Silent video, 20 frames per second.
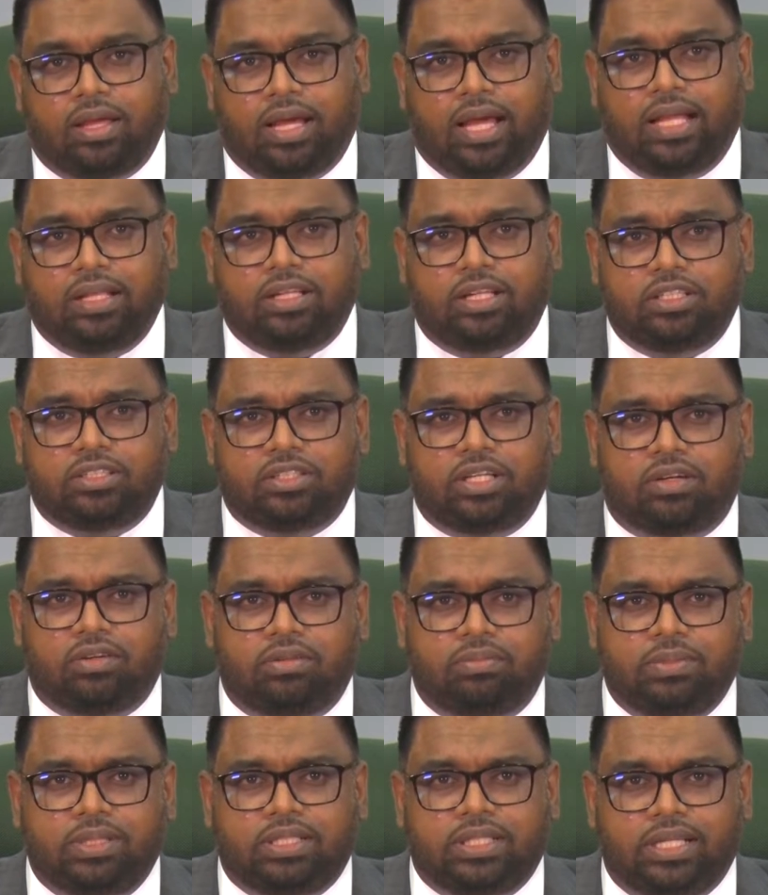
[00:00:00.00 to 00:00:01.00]
Annual
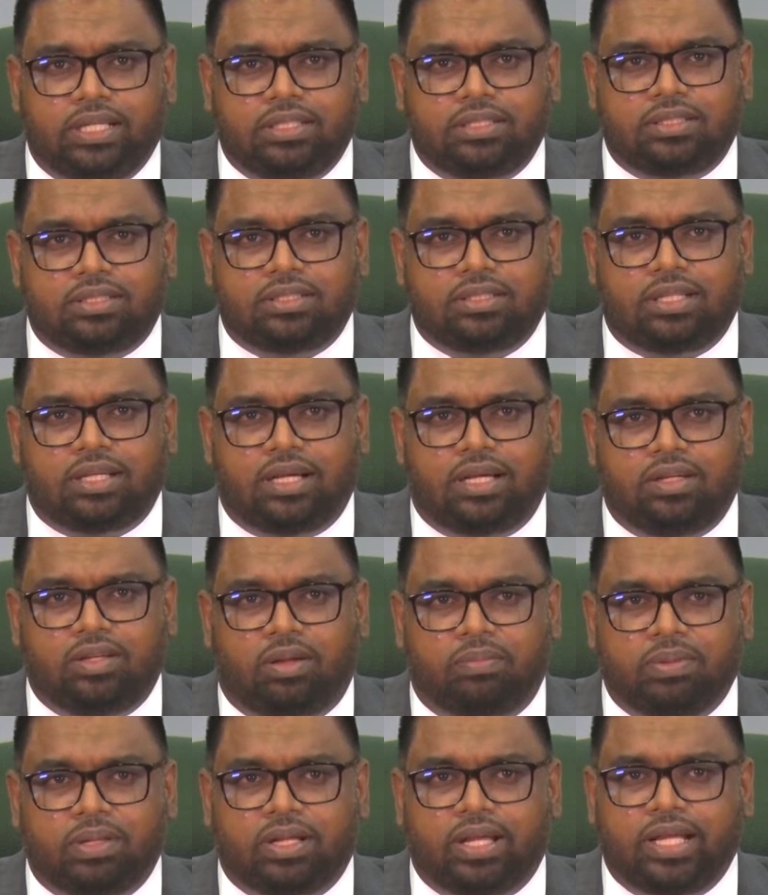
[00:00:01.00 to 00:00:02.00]
general meetings are an
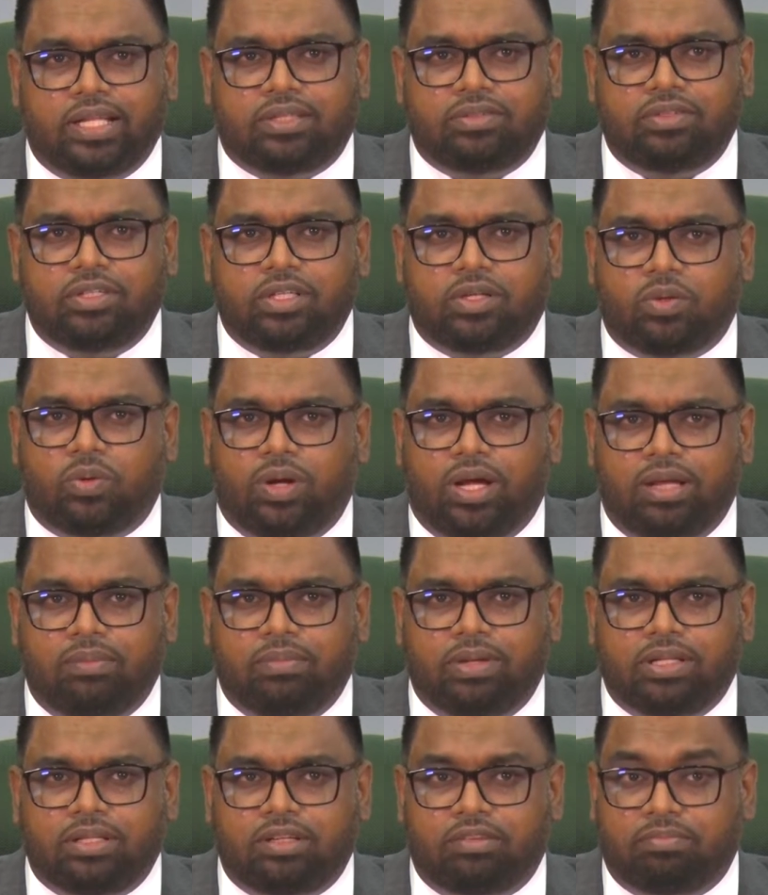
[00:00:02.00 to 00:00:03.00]
obligatory
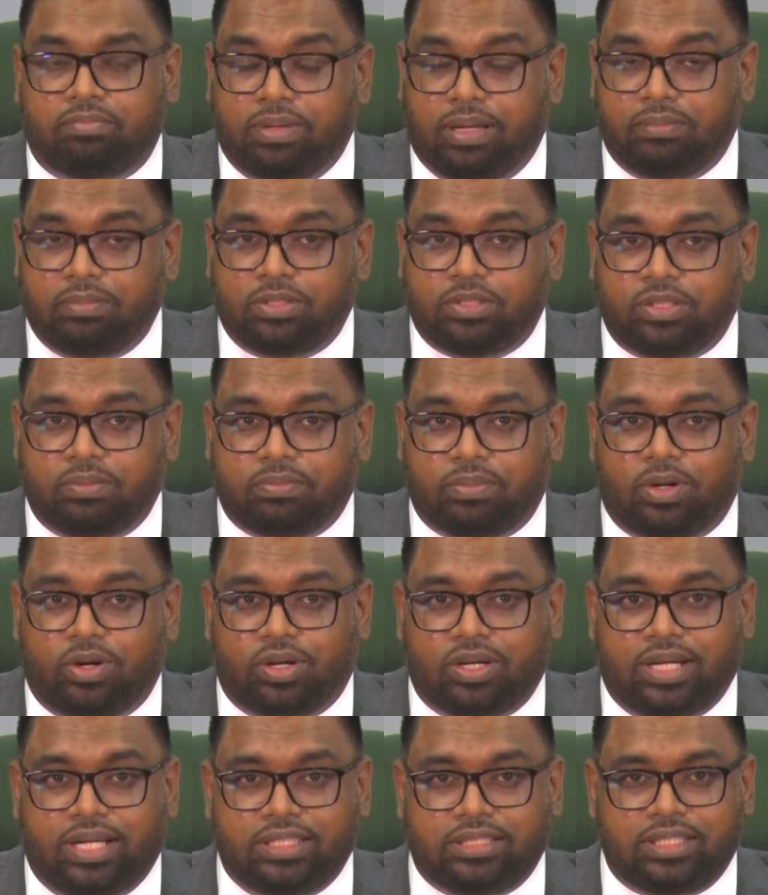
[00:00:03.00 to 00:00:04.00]
requirement of membership
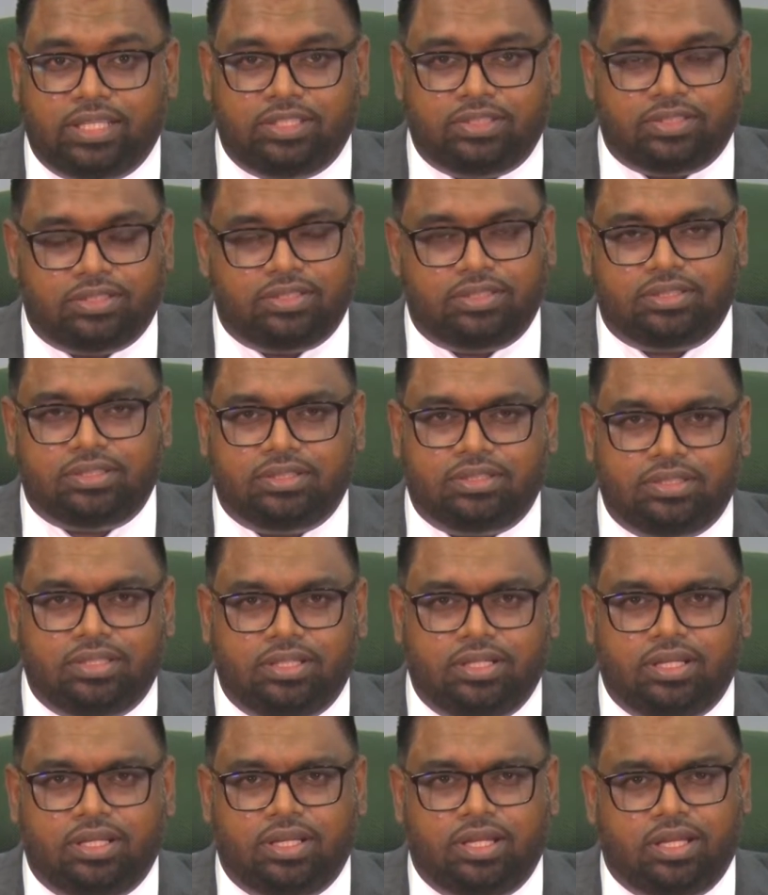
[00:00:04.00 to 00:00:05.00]
organizations.
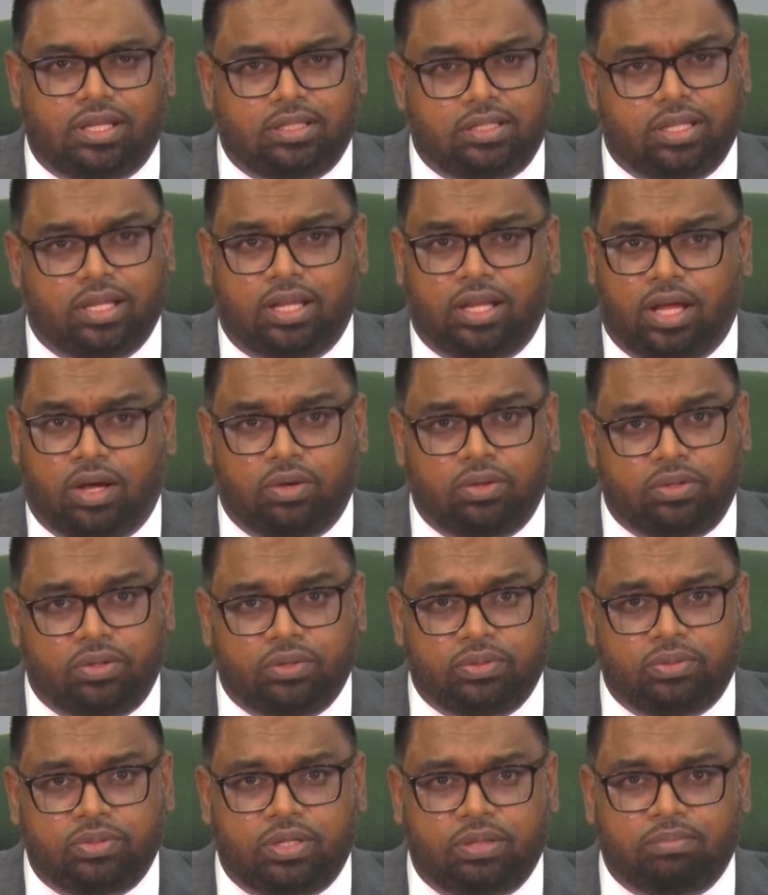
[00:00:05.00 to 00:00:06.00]
They allow
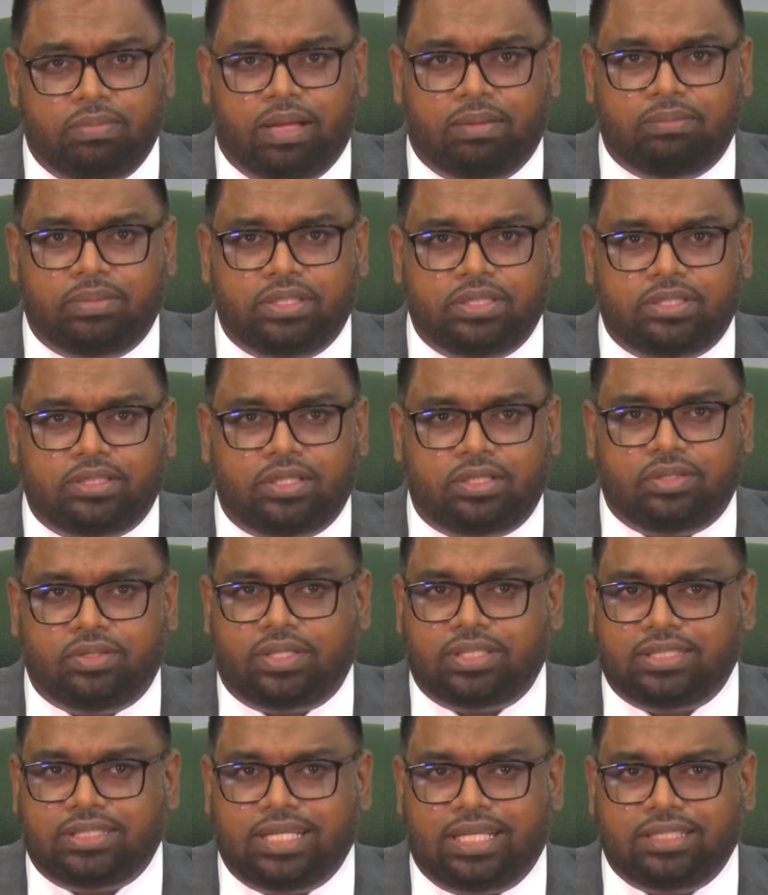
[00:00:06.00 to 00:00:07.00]
you, the members, to
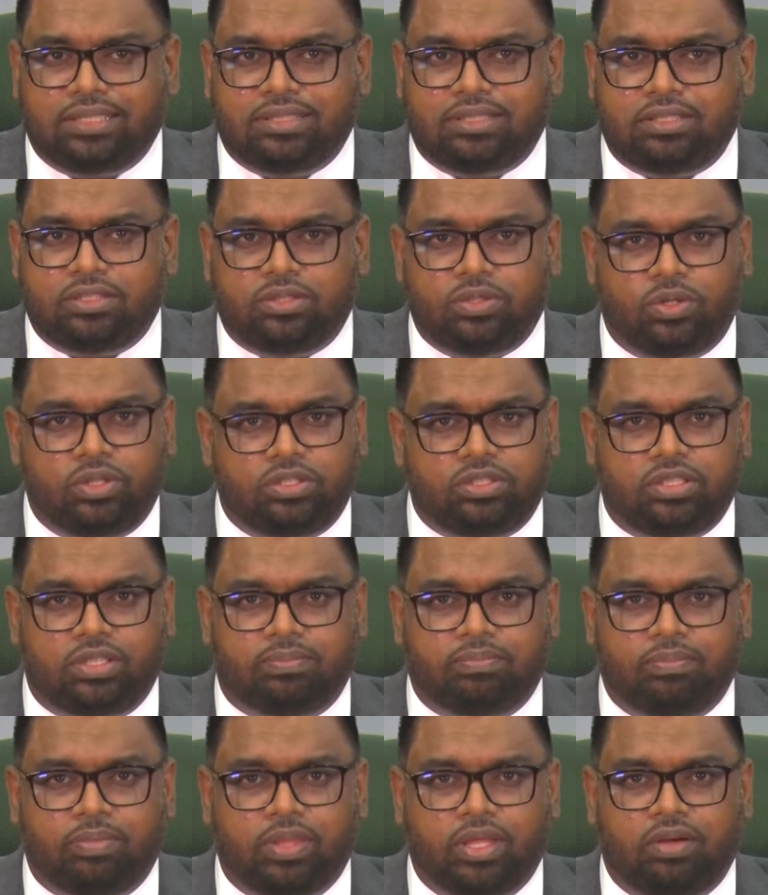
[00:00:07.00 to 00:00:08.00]
assess the
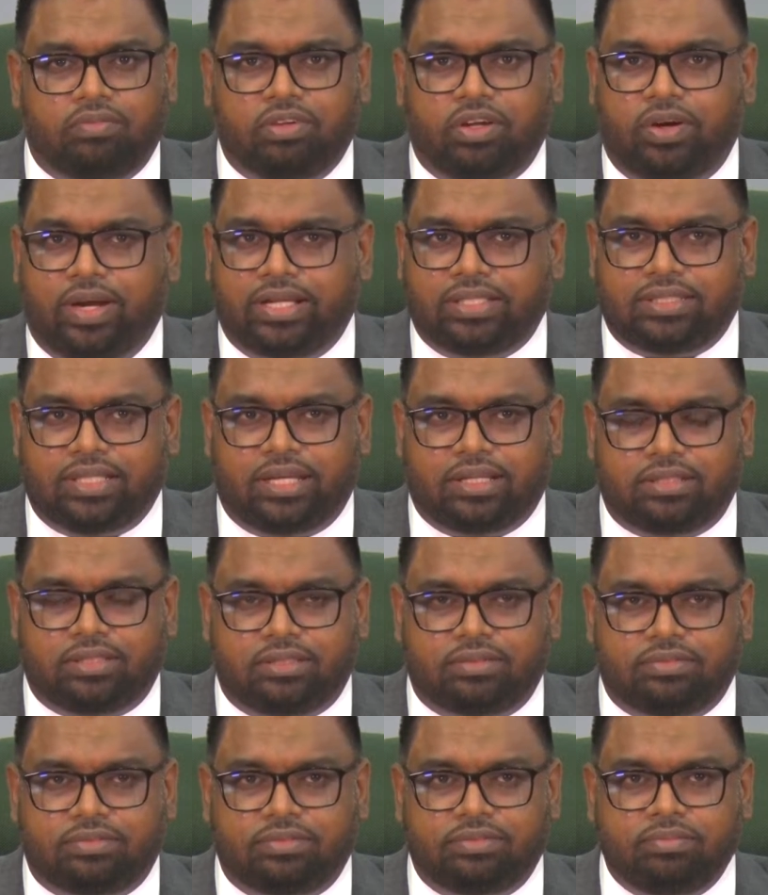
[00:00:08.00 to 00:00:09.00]
stewardship of your
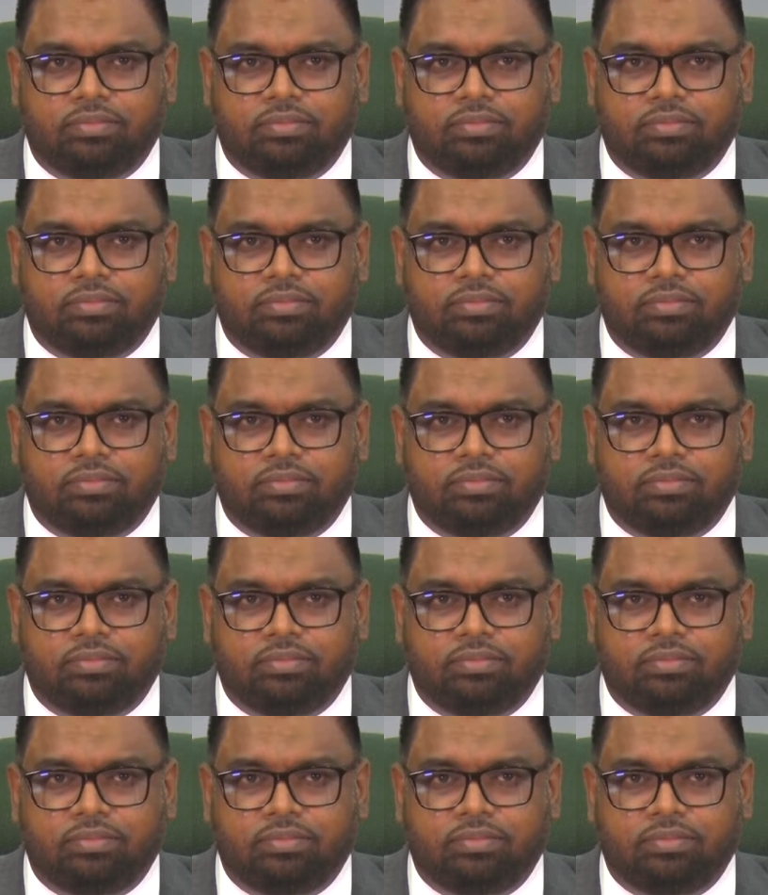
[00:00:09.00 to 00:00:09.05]
executive,